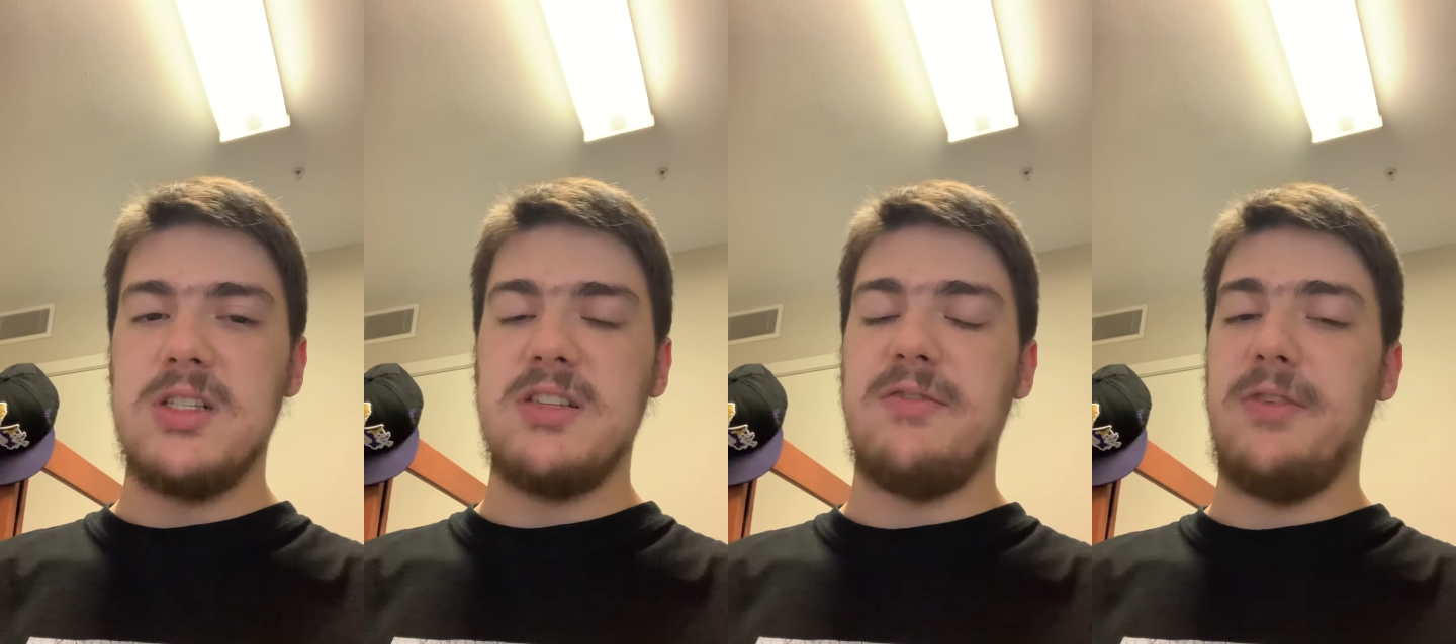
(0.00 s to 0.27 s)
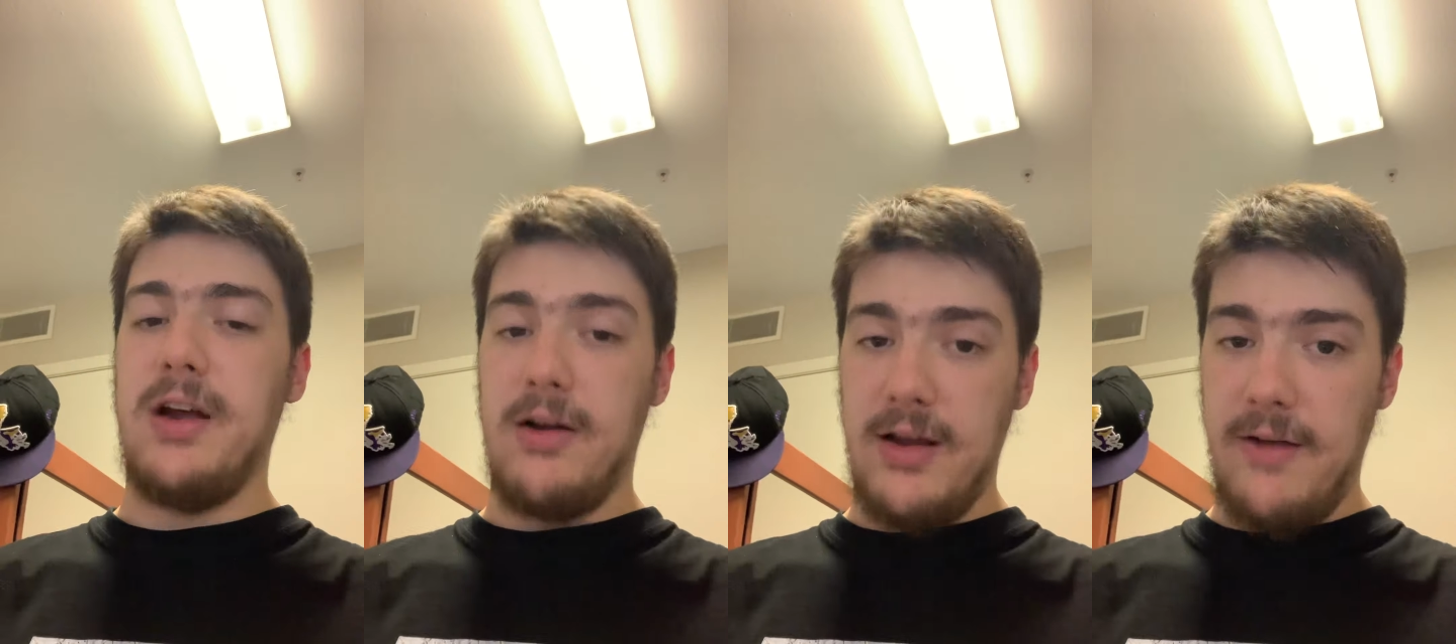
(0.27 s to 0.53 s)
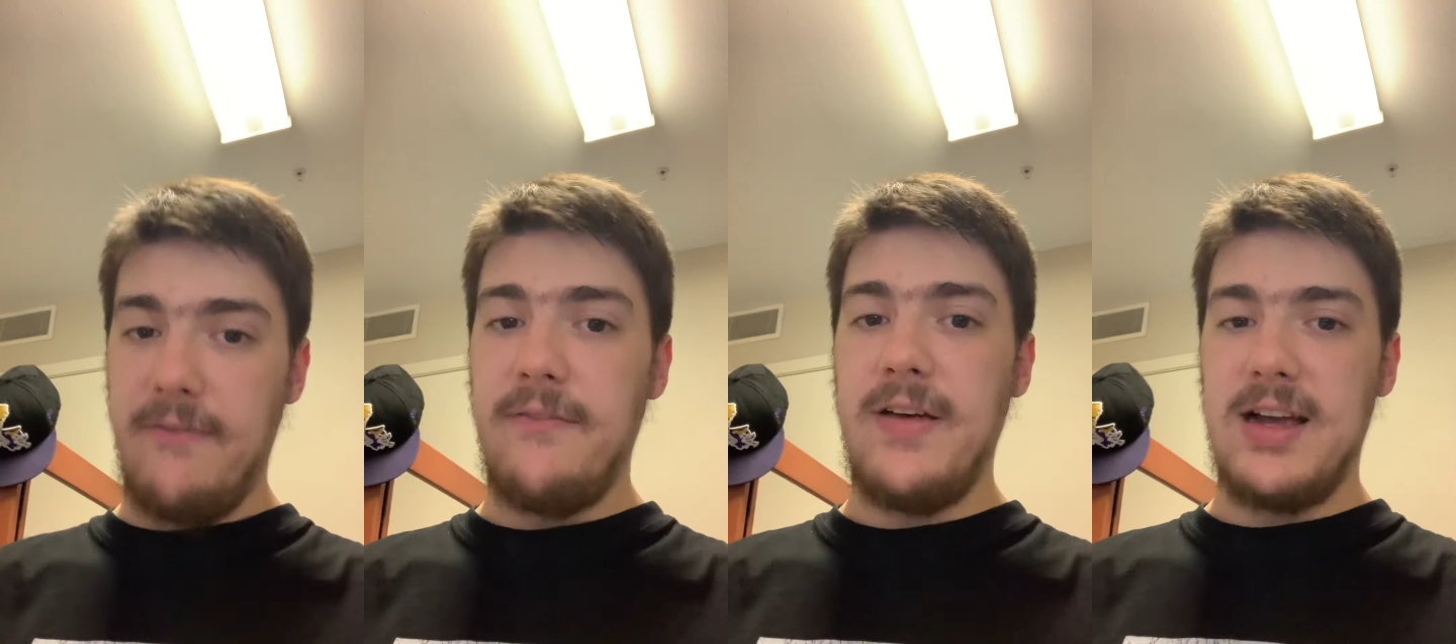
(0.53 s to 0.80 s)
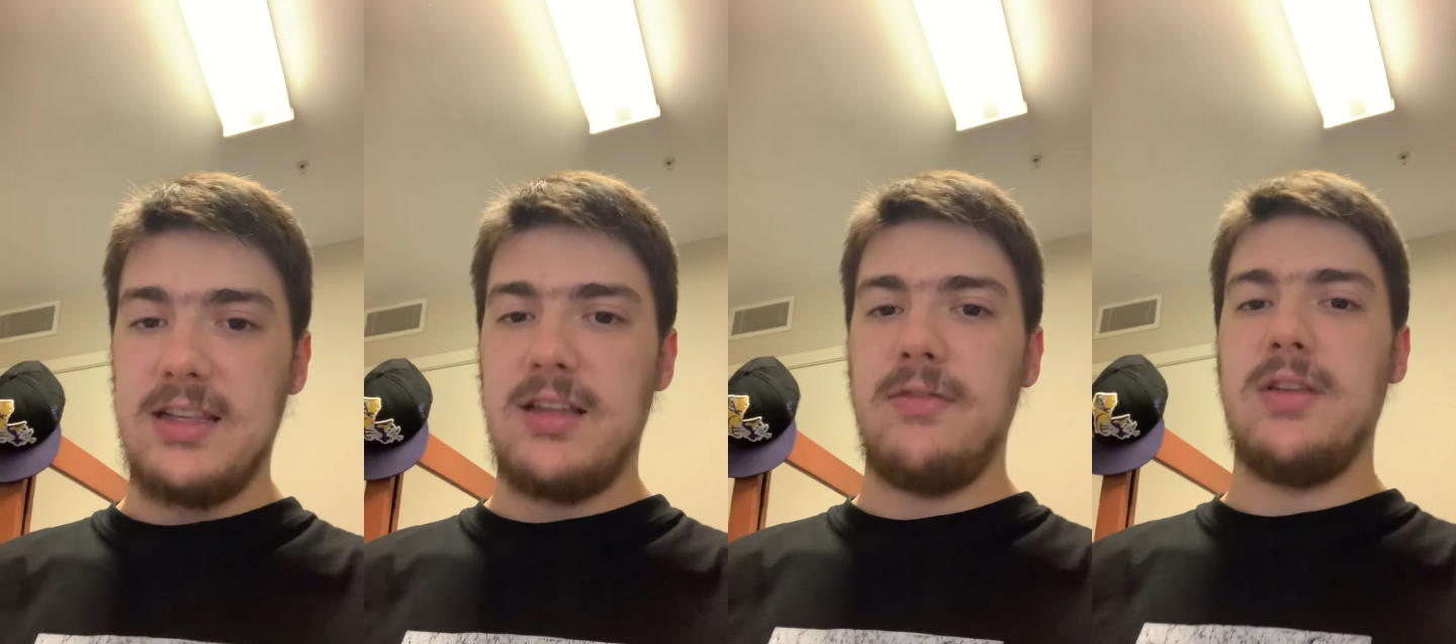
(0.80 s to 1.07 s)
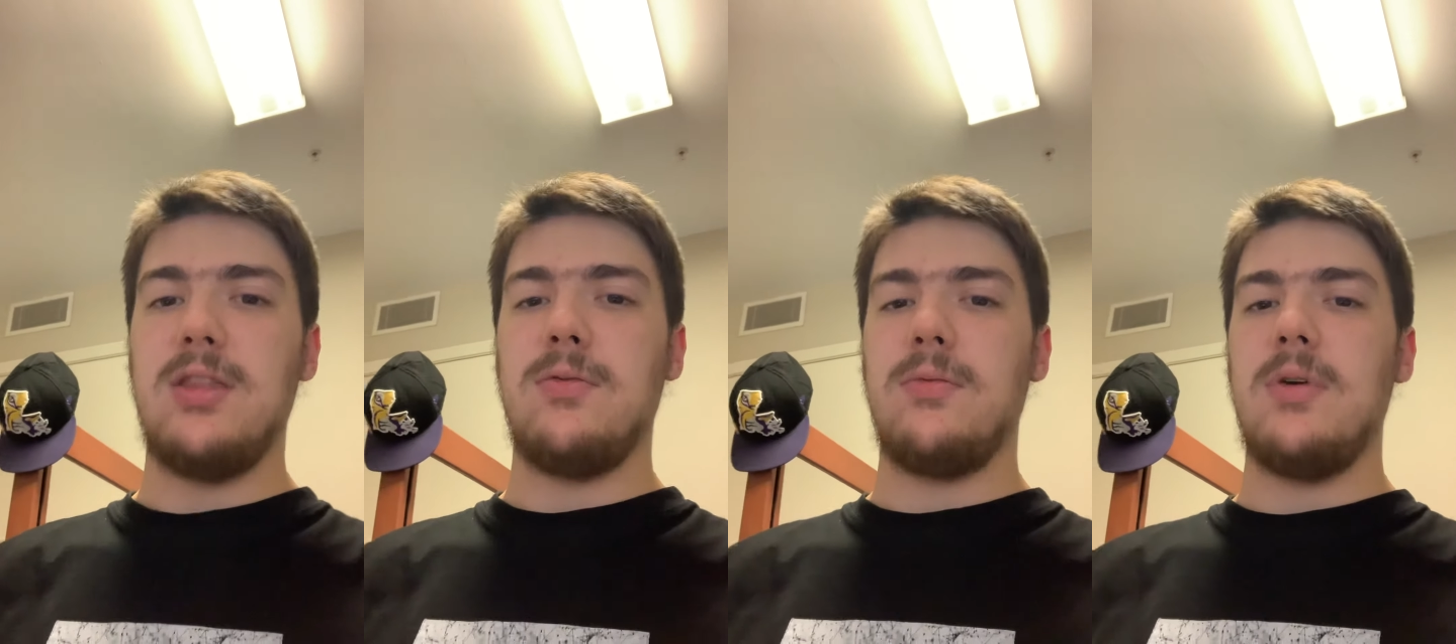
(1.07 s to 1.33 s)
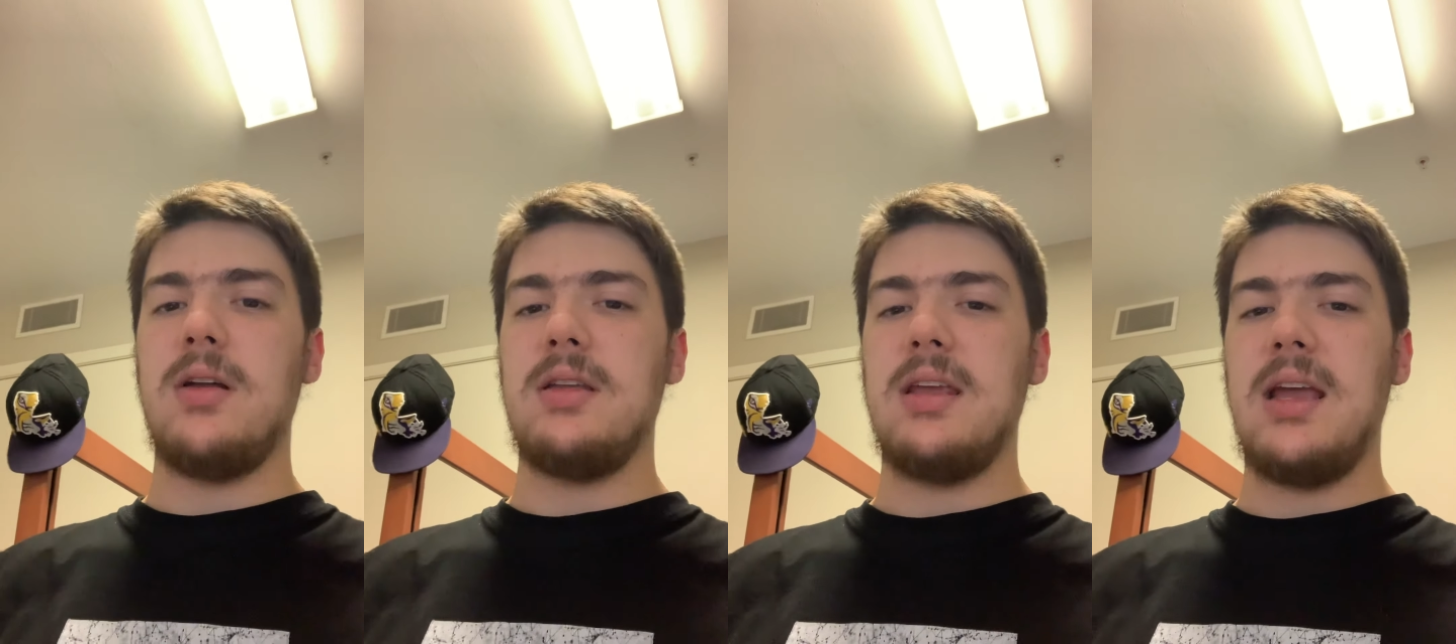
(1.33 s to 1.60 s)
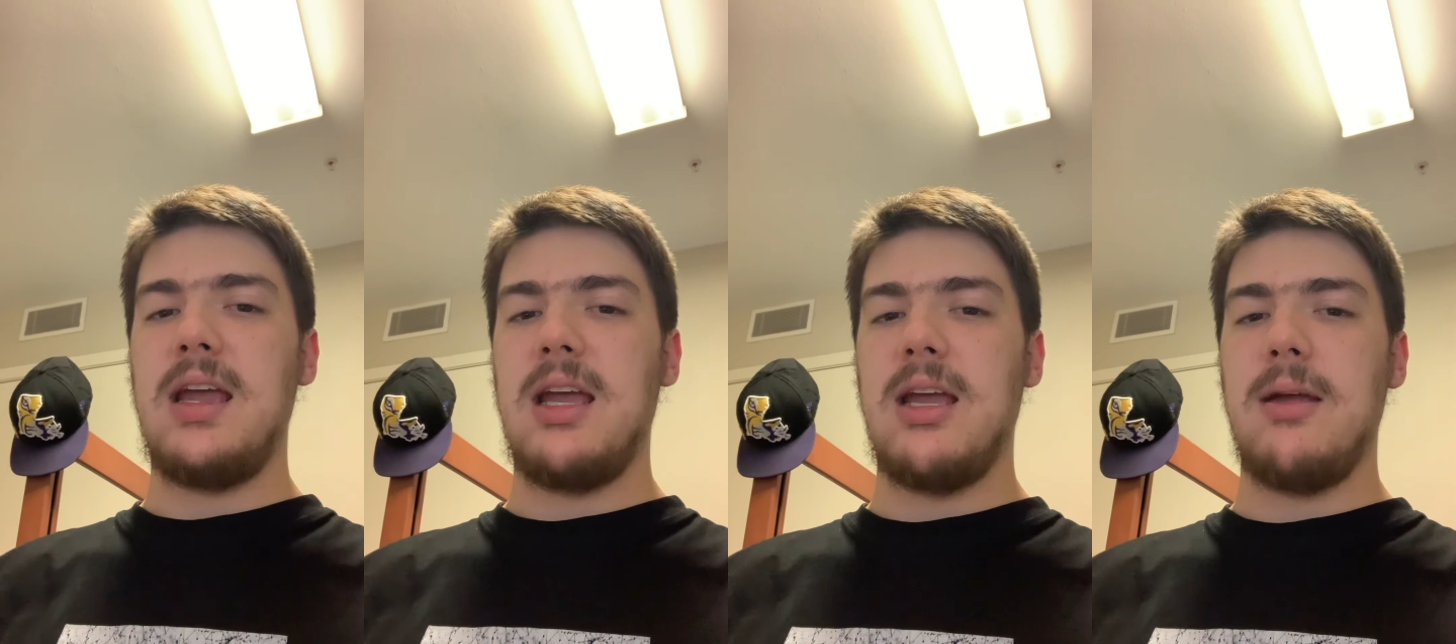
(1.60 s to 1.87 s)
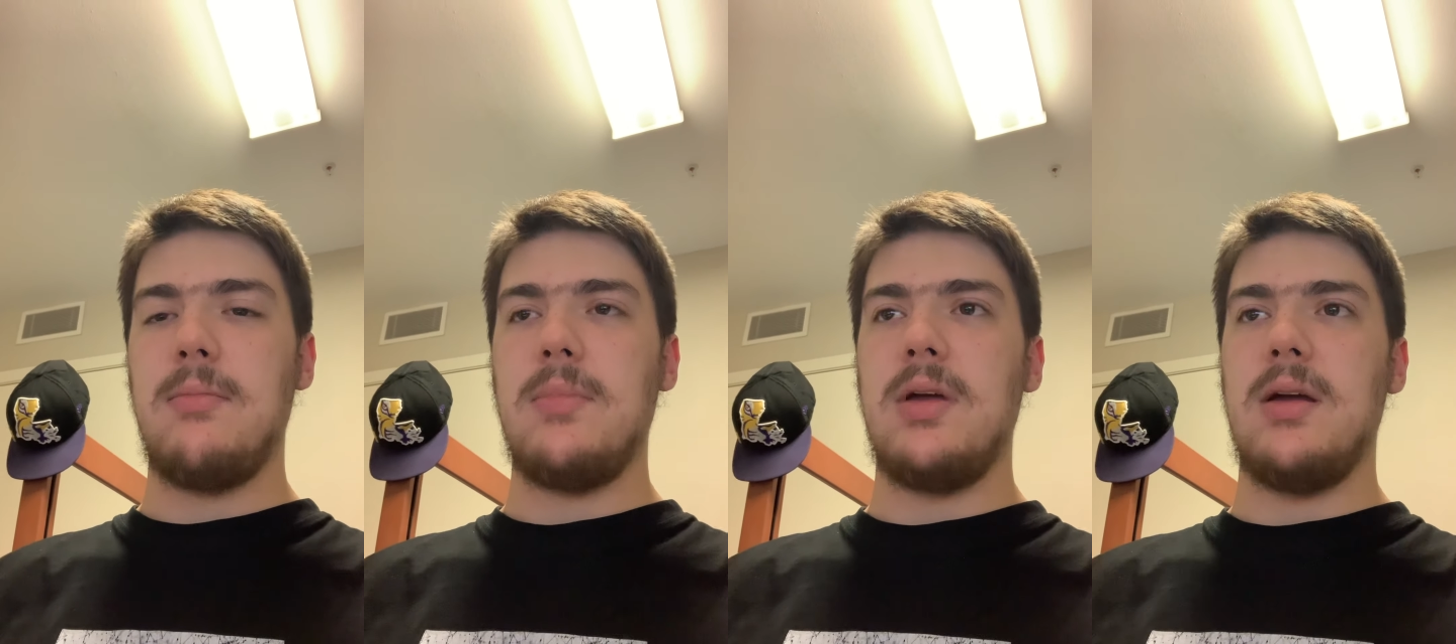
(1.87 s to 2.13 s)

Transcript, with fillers: very effective in the run game.